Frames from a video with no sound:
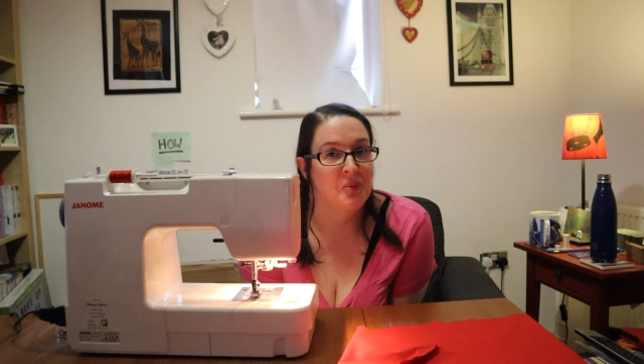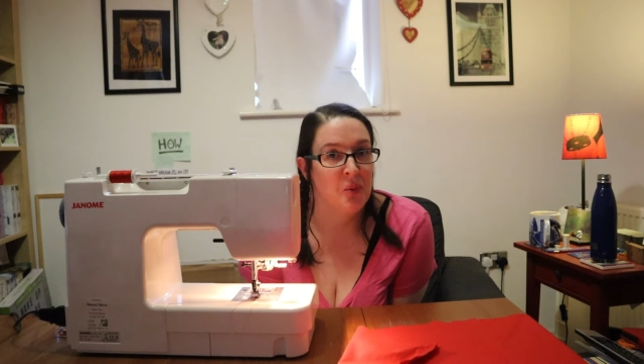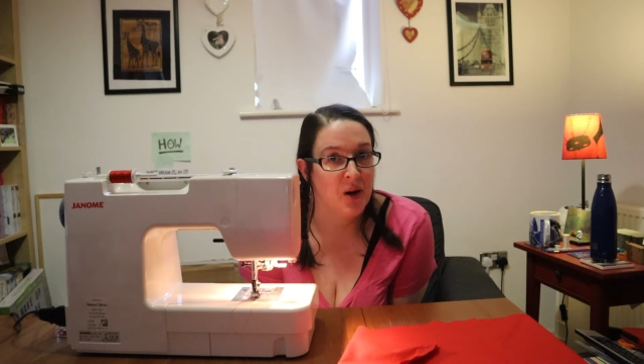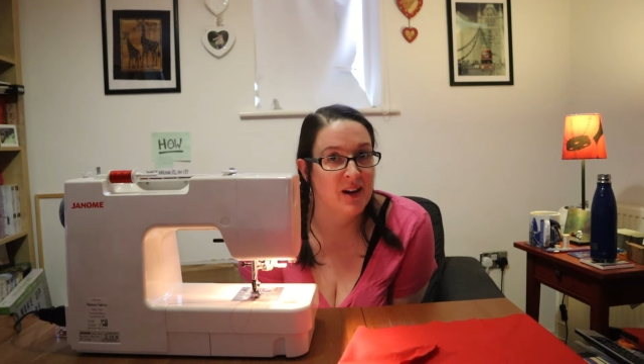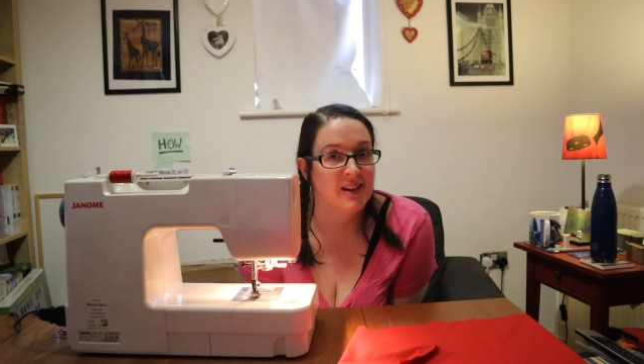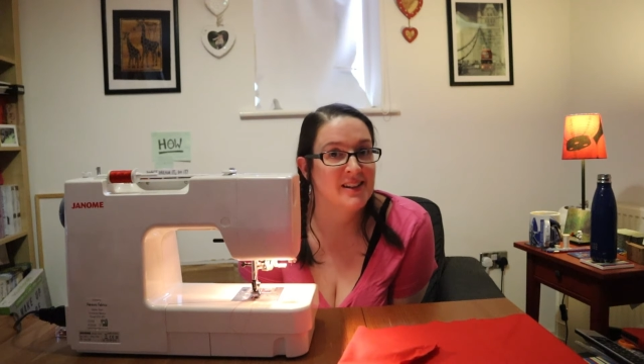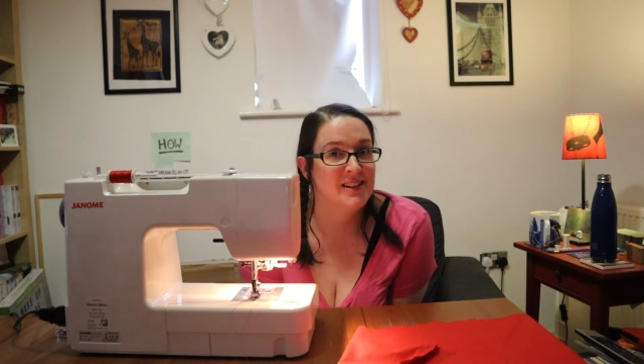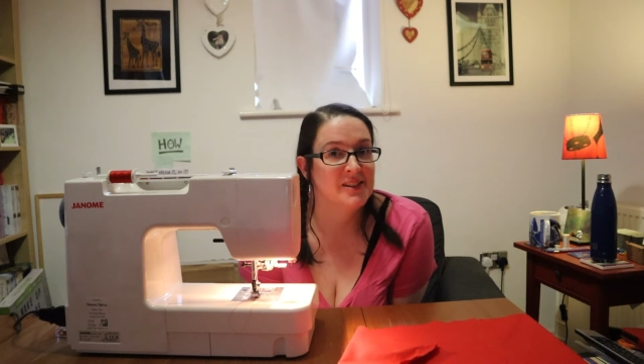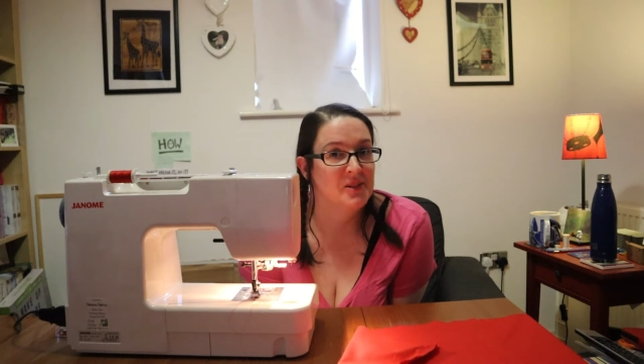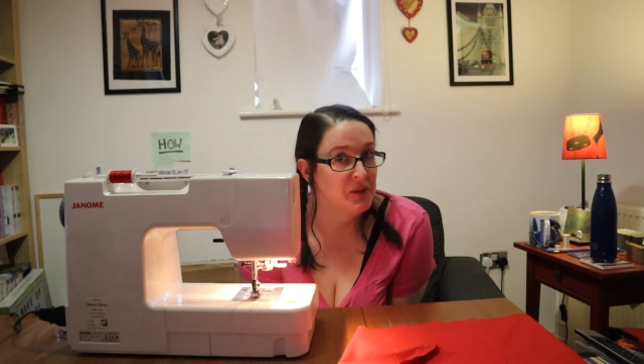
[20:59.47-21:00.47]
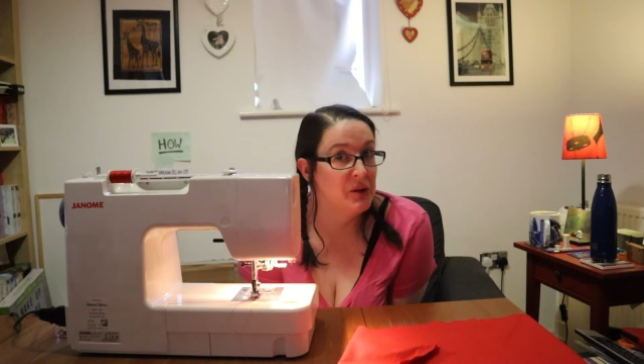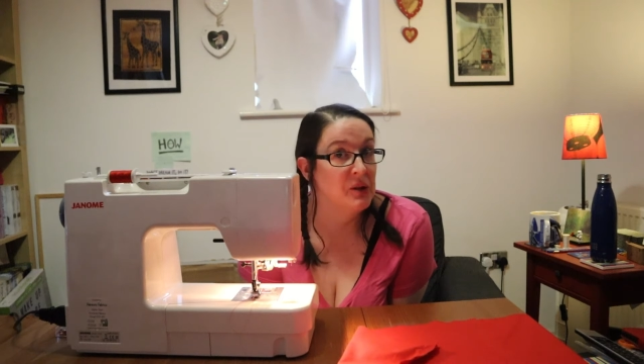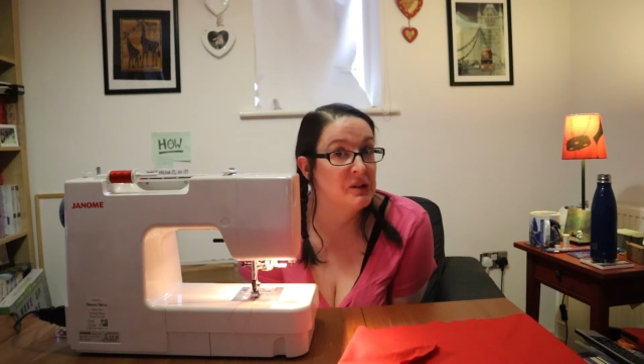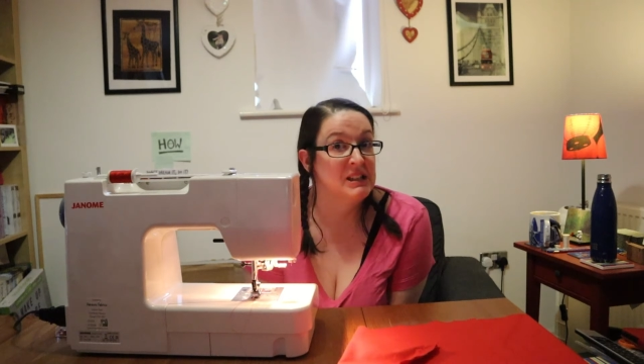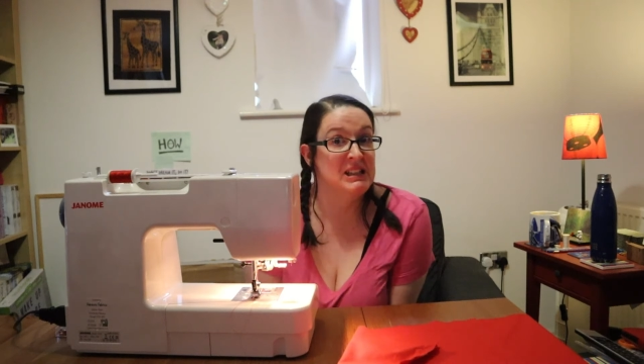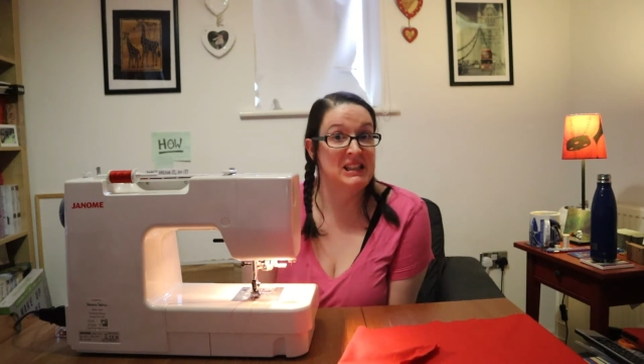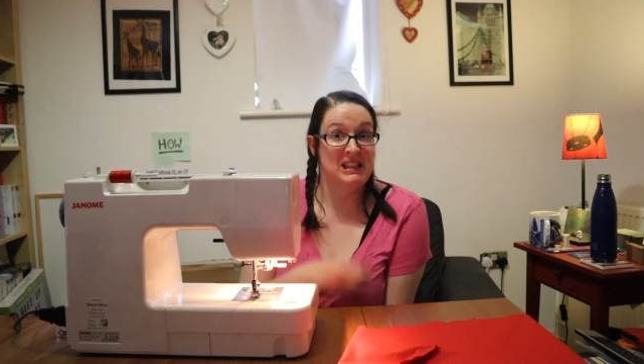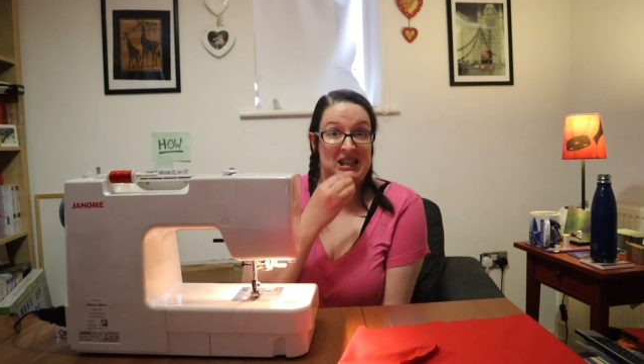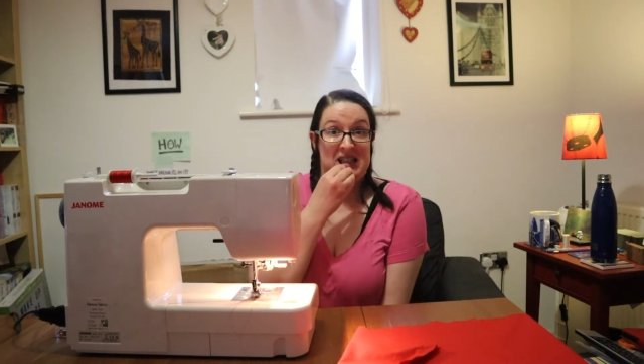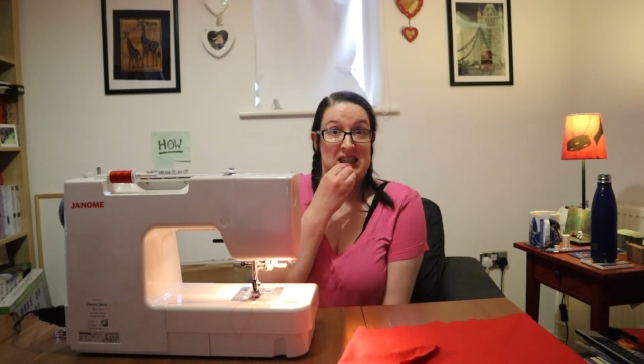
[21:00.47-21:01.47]
worked or not.
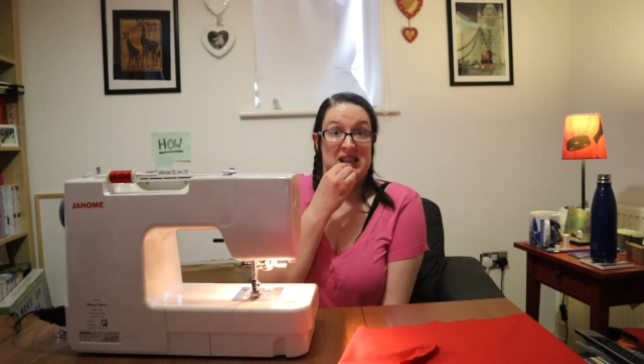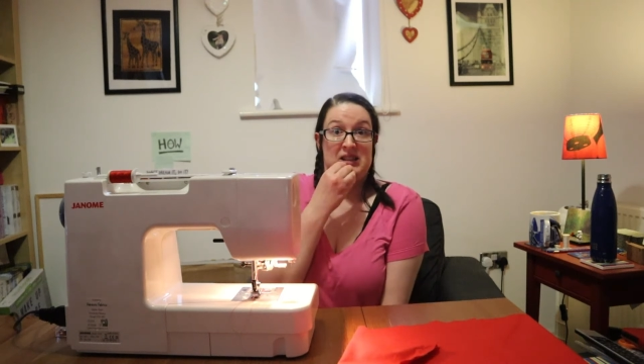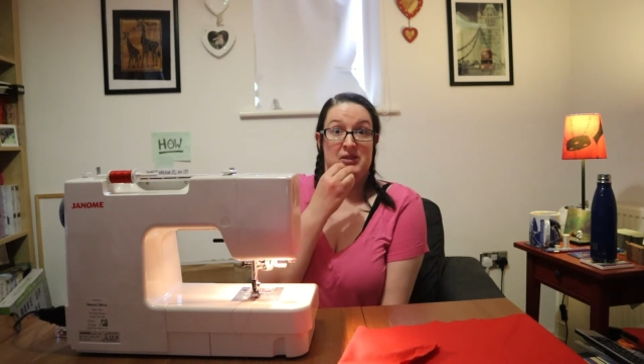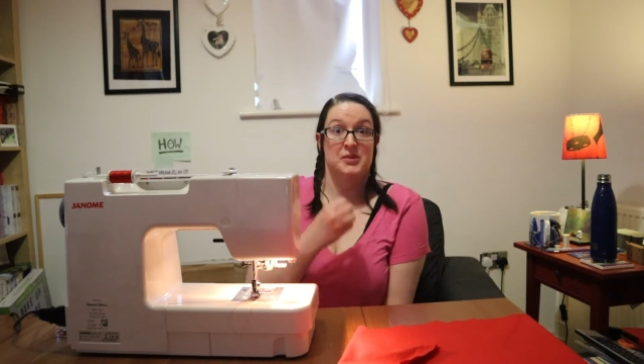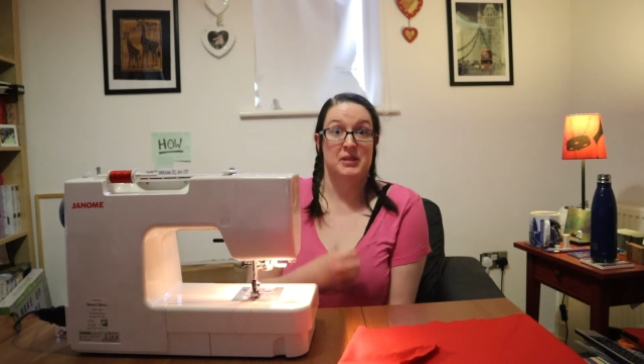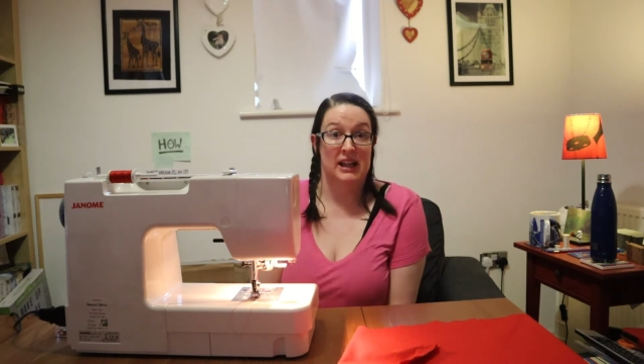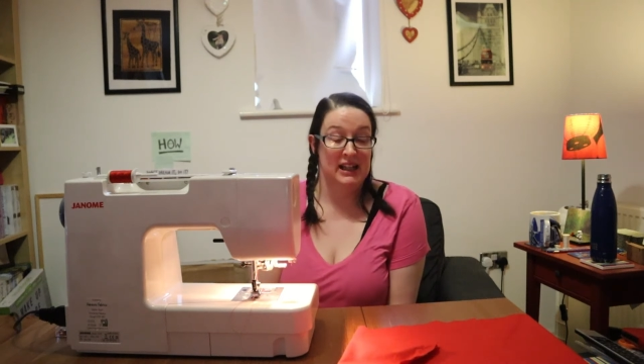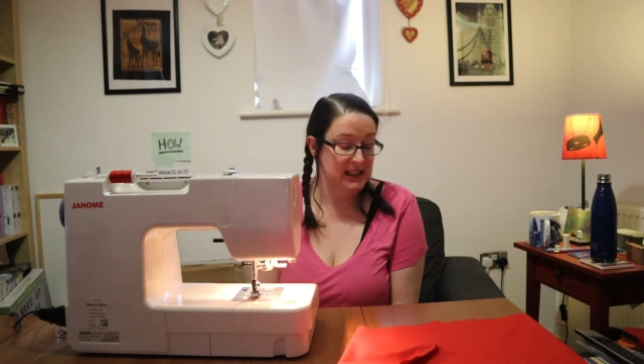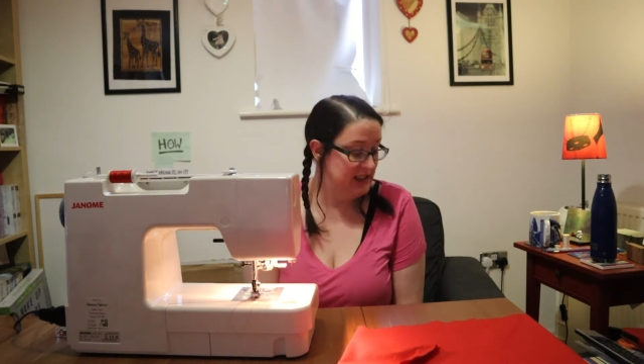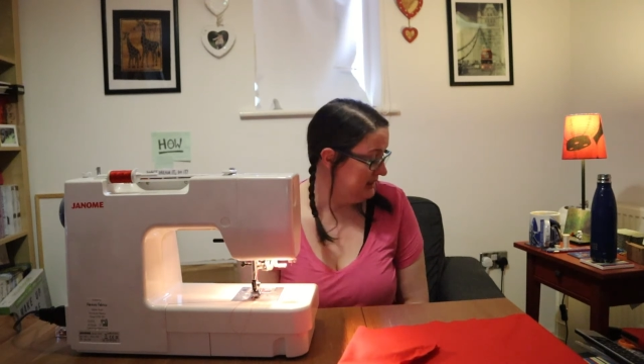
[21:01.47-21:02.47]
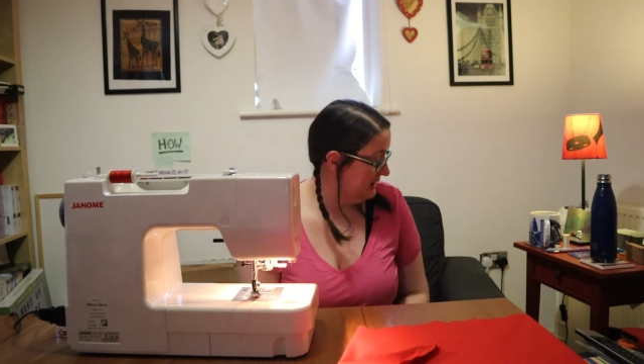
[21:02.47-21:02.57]
Wish me luck.